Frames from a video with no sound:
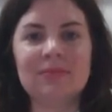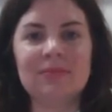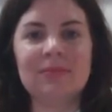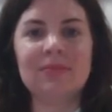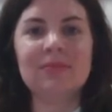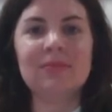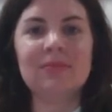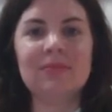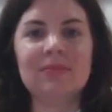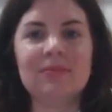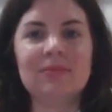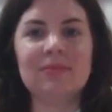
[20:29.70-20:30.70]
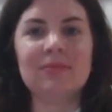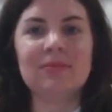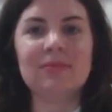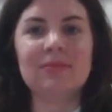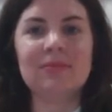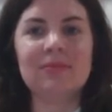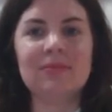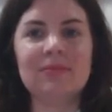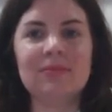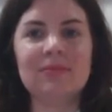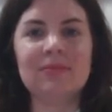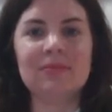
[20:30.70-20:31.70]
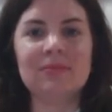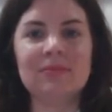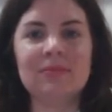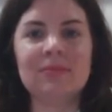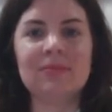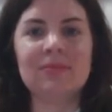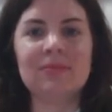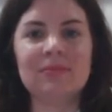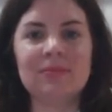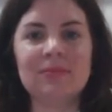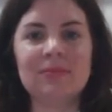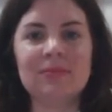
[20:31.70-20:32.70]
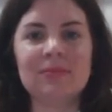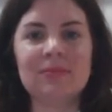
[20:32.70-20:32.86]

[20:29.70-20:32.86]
The person shown says nothing.